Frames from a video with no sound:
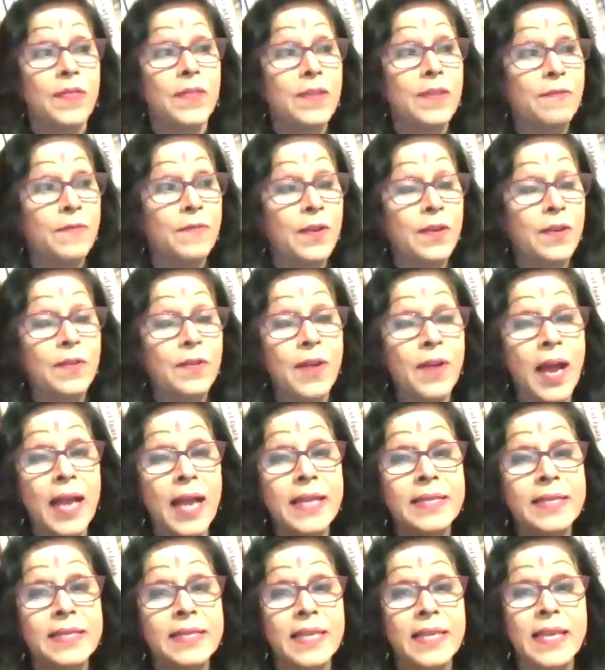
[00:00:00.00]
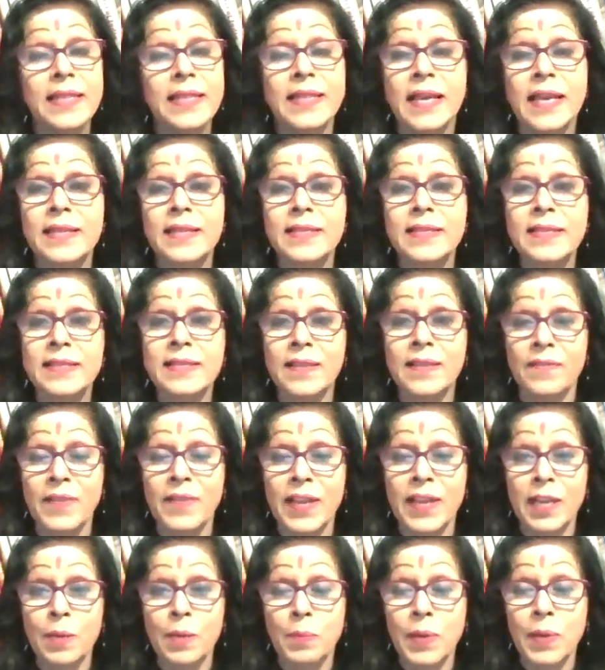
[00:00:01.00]
the variety that is
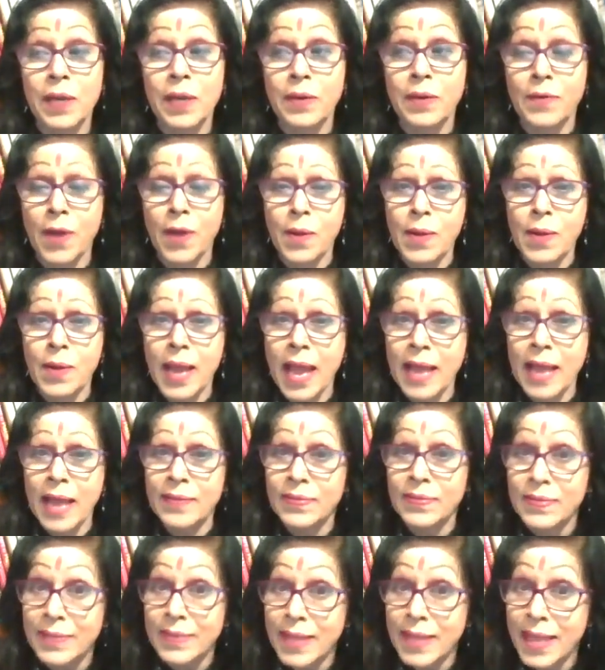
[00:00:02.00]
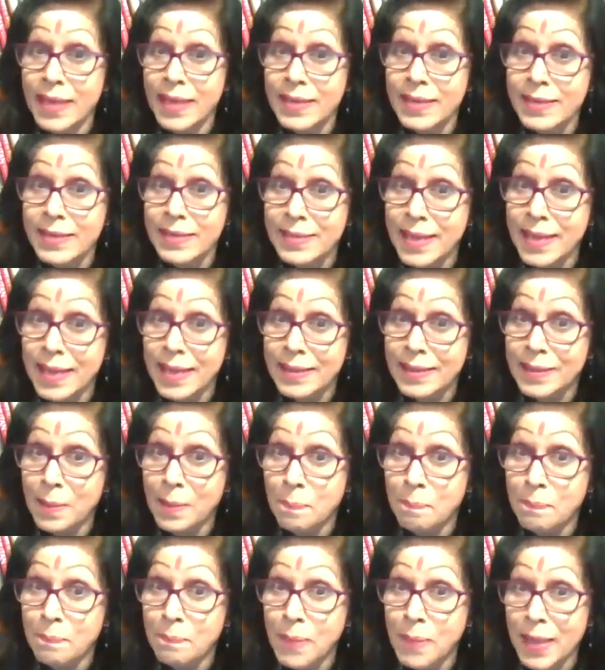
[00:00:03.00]
available around, and then take the
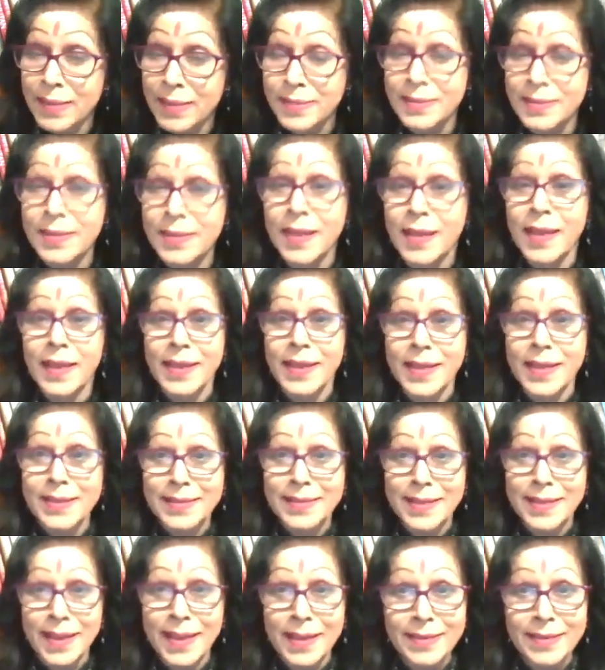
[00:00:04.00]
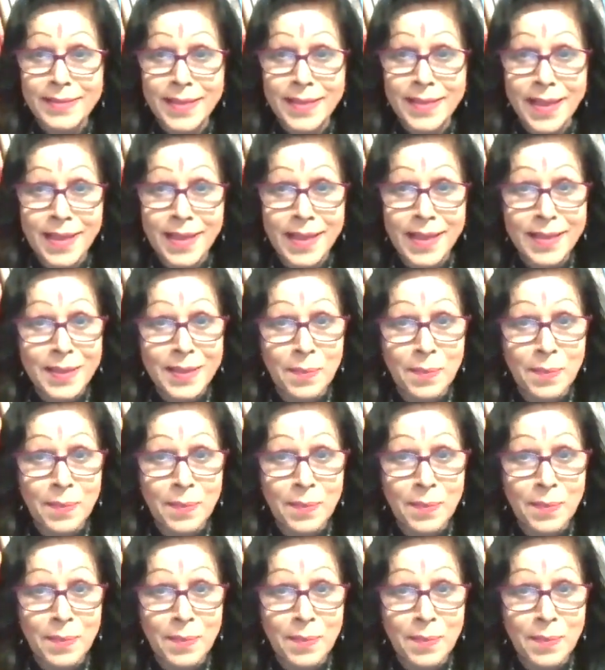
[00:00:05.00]
best. It's like taking